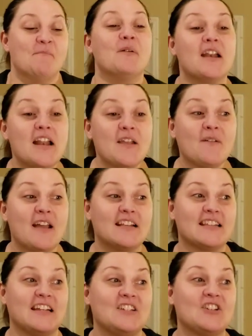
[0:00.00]
But
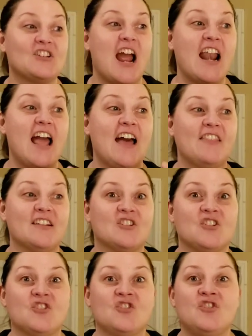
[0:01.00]
anyways, I just kind of had
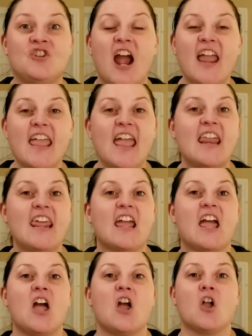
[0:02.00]
this
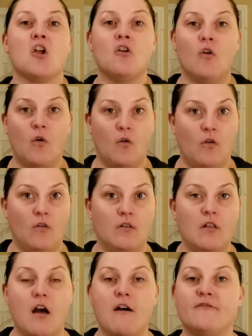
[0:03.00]
gigantic
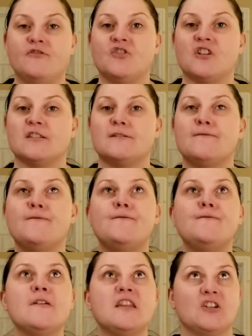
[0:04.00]
goal of just
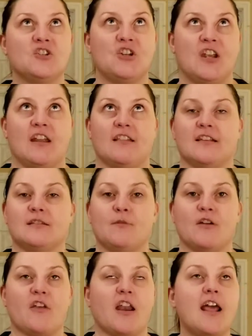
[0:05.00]
finishing this
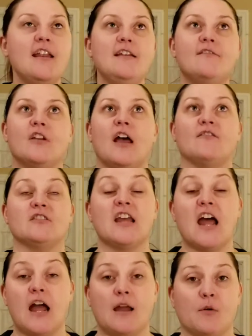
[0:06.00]
marathon. I didn't even have a
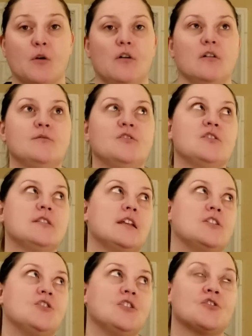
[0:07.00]
time goal. It was just
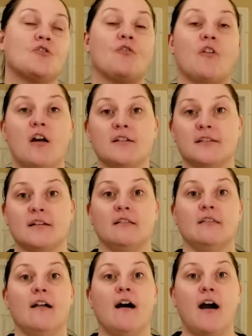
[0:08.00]
like, just cross it
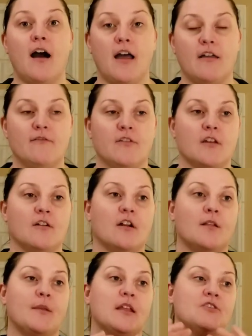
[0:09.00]
alive. You know what
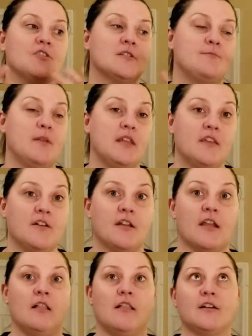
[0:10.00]
I mean? Just be there to
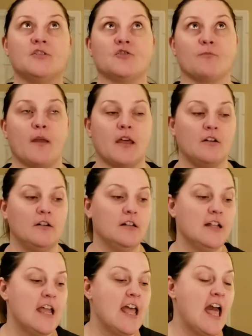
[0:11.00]
collect your medal.
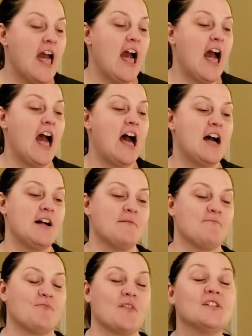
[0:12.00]

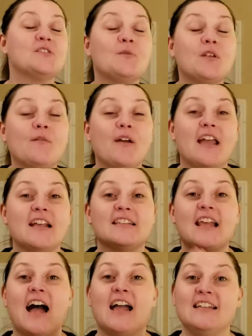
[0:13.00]
So anyways,
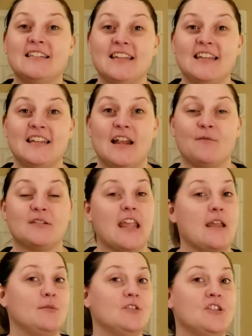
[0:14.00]
I was
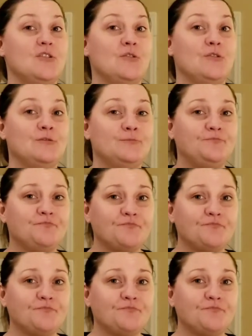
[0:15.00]
able to